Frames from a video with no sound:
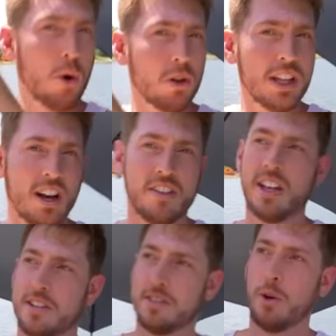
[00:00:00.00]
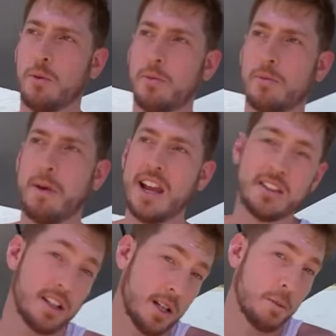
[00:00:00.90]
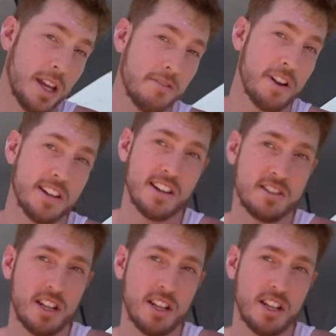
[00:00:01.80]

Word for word: pulling on this. So basically, we invented a